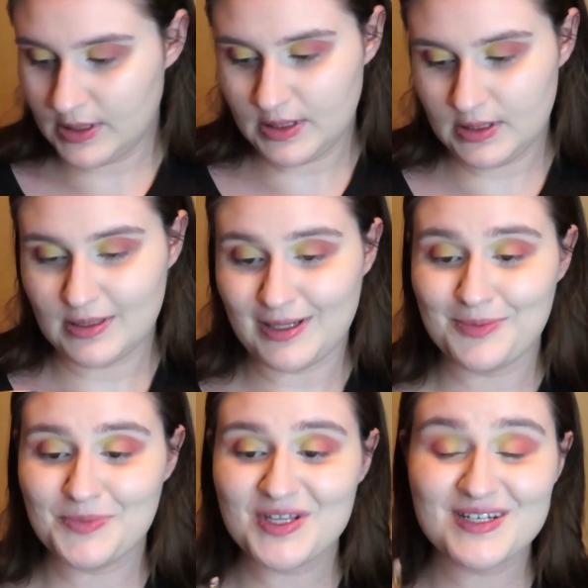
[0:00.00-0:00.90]
And
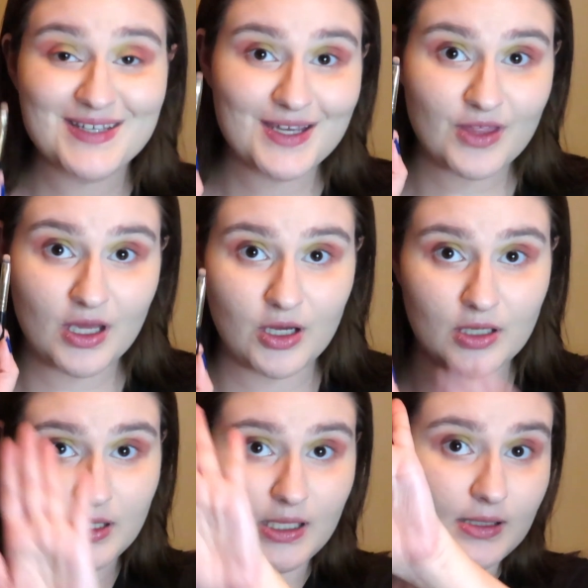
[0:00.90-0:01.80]
I'm gonna take that
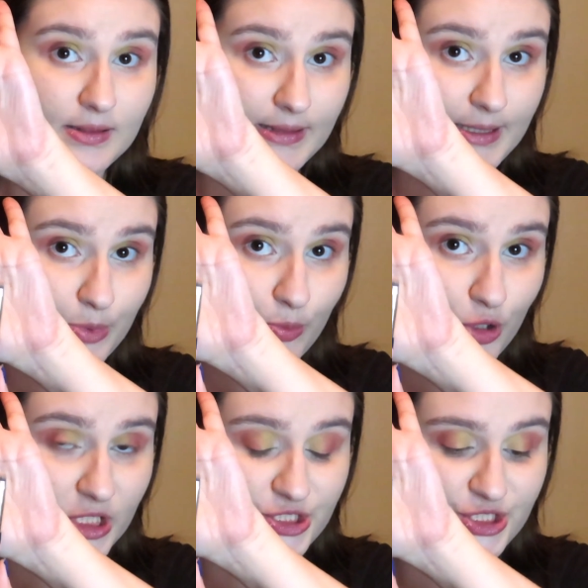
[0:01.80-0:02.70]
on a lip
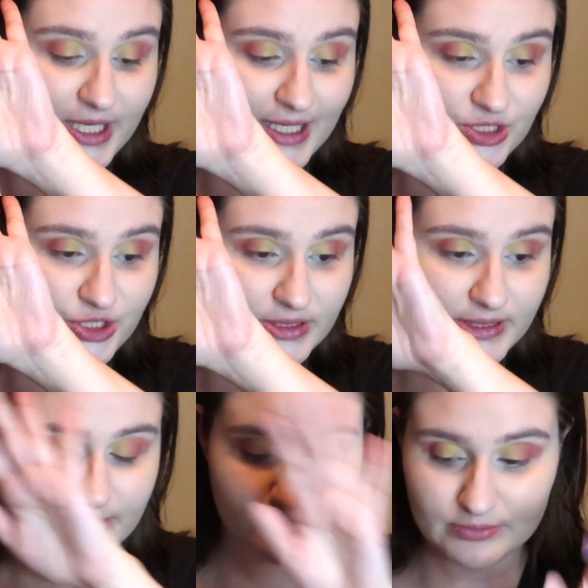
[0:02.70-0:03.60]
brush actually.